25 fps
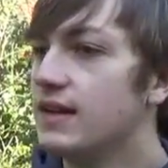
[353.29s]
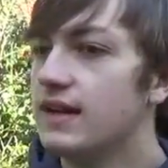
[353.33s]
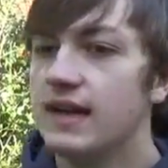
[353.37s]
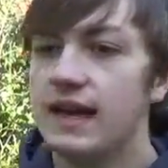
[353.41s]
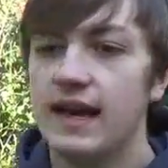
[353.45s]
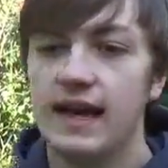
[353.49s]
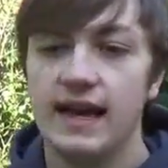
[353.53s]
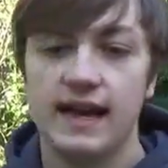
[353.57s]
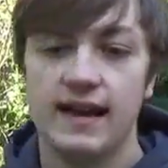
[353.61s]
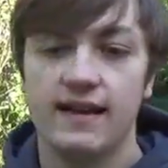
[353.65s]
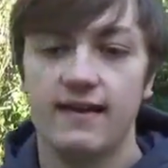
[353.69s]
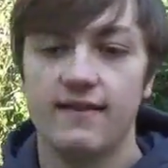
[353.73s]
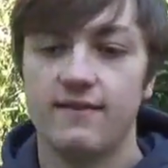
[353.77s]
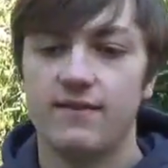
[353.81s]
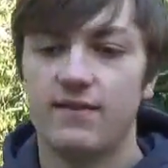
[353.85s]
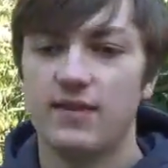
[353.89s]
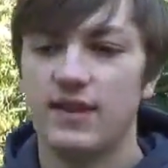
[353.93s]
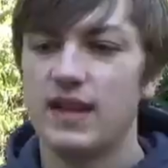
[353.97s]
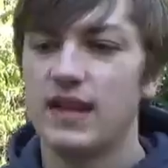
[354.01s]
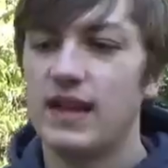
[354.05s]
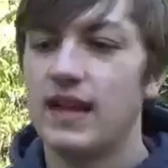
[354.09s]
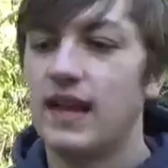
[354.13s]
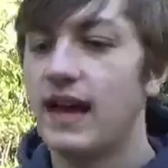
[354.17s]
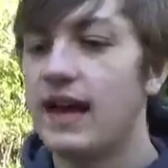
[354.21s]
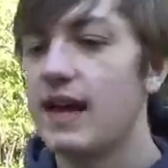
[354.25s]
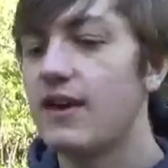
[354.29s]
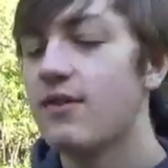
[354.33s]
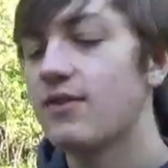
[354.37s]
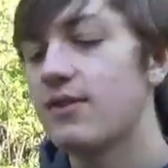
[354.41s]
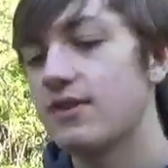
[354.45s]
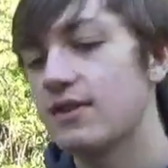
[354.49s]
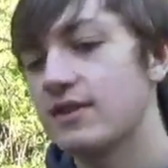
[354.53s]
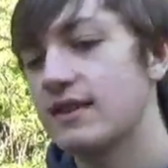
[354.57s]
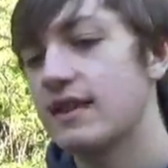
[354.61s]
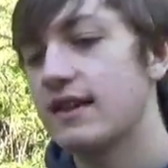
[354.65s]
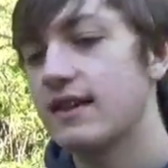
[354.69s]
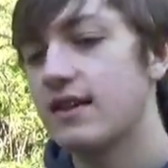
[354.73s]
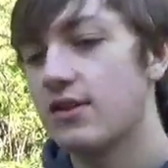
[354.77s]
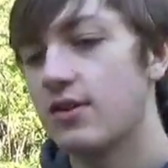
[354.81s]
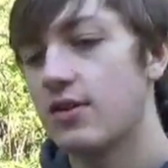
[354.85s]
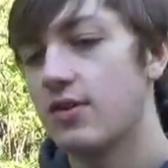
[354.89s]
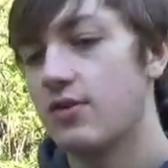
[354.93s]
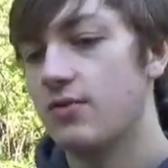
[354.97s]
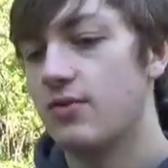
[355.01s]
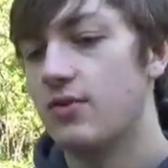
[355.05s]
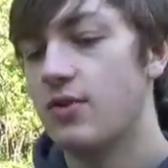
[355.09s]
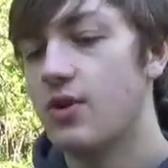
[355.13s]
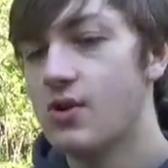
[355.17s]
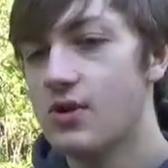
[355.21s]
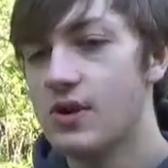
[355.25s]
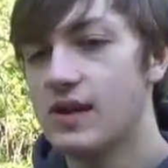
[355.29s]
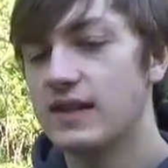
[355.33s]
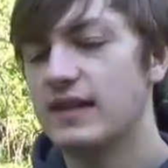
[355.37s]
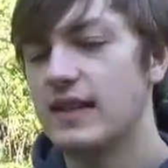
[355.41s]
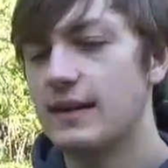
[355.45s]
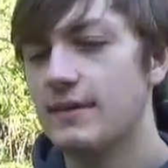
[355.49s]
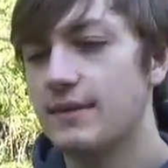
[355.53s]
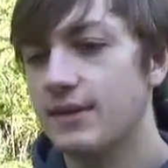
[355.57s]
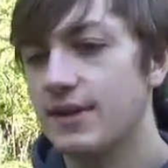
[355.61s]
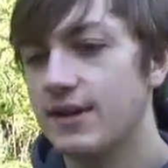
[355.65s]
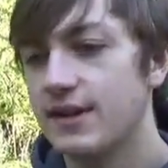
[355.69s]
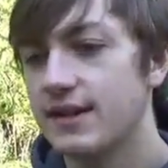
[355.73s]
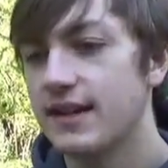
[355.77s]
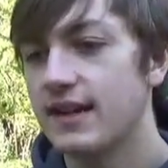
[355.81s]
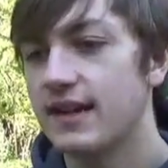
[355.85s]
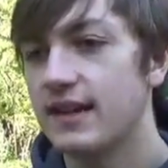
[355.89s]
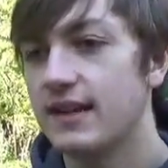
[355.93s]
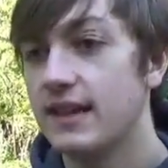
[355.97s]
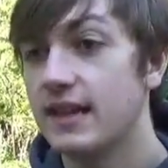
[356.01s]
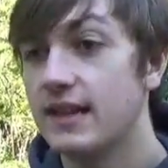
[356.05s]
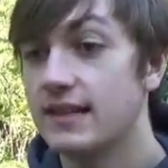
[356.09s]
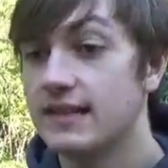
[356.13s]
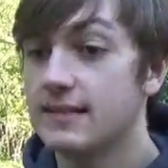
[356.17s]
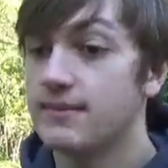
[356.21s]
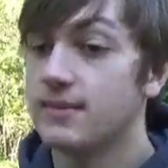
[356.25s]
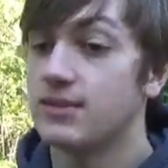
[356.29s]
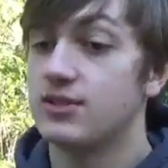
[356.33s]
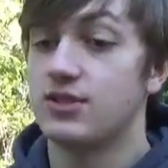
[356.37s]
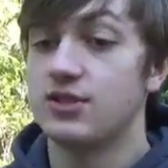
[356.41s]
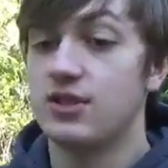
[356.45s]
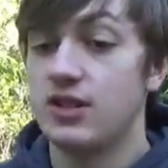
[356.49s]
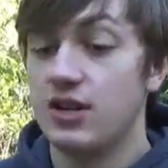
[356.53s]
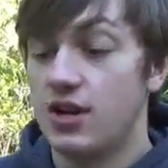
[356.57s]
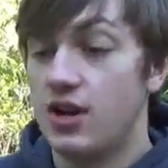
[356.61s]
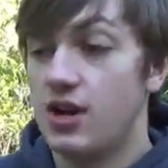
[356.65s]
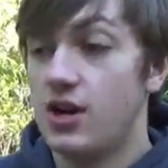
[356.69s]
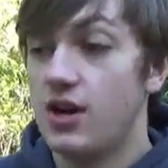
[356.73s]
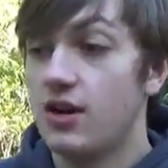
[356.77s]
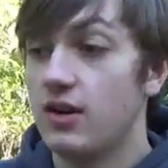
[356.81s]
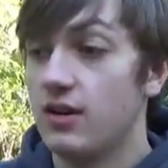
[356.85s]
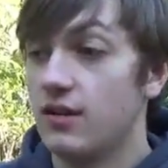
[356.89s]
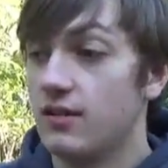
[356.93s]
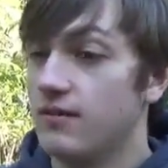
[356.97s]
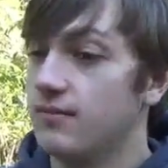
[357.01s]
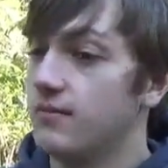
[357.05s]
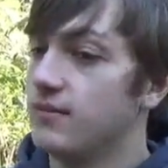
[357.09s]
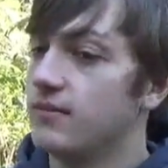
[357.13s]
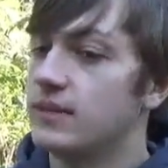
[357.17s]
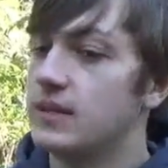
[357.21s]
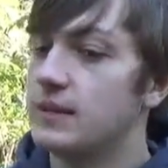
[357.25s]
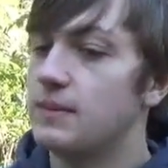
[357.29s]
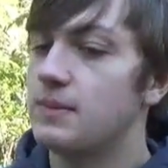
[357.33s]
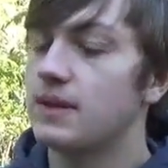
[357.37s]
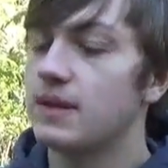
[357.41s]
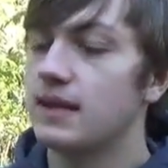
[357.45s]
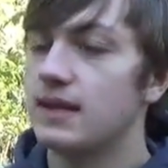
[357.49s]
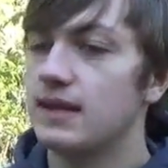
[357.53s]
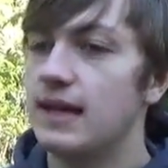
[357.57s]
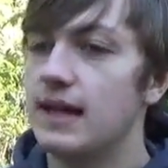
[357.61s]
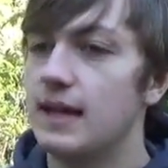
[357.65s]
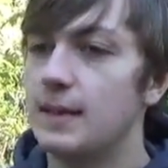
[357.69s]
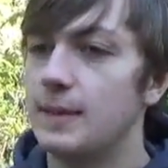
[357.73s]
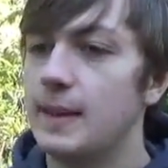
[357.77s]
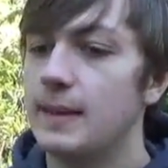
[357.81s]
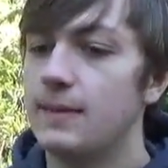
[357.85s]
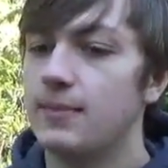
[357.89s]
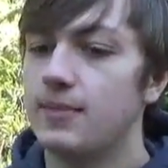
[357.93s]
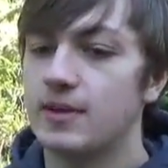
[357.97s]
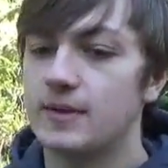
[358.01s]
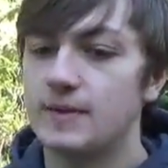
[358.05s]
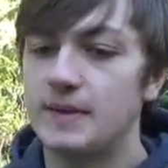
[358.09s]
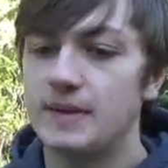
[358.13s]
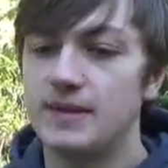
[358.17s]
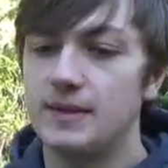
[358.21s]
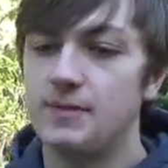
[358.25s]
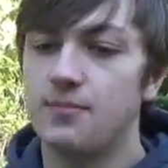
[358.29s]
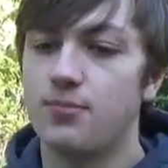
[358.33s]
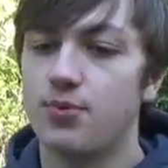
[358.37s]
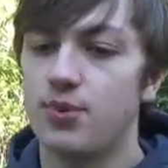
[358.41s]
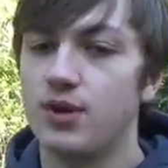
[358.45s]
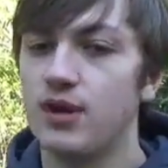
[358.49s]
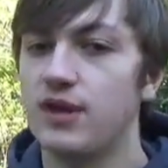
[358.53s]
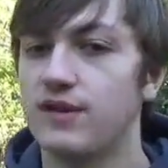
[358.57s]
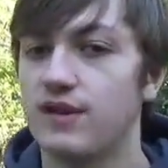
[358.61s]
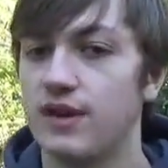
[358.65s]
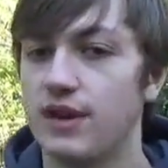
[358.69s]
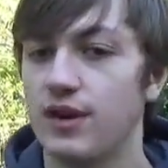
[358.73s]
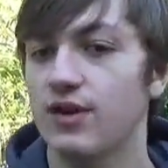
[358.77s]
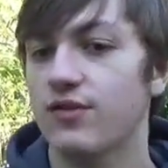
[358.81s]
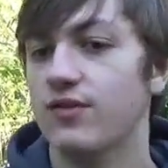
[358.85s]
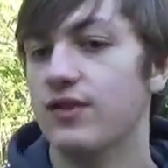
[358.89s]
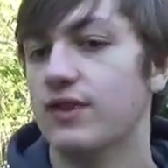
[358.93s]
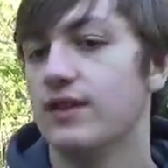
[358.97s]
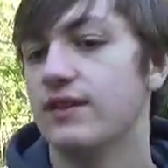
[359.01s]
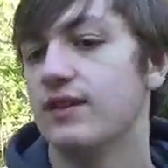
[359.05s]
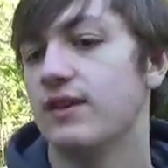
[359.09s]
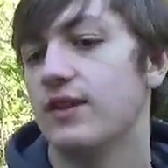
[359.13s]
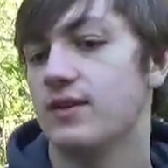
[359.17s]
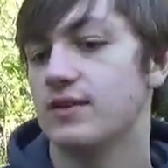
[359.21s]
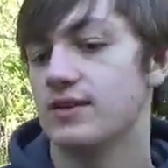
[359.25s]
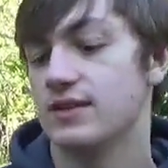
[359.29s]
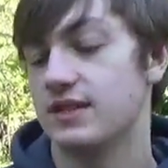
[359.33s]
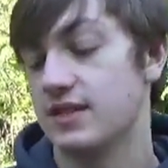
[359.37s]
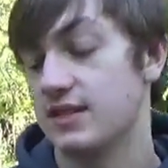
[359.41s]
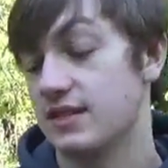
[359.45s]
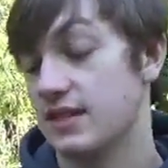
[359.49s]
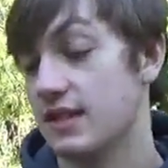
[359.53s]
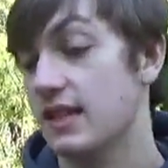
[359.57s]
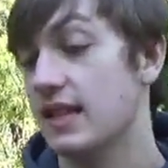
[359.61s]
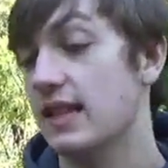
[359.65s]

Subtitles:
And I don't take a whole lot of time to look at it a lot of times because there are typically a lot of people, especially pre-COVID, there was just a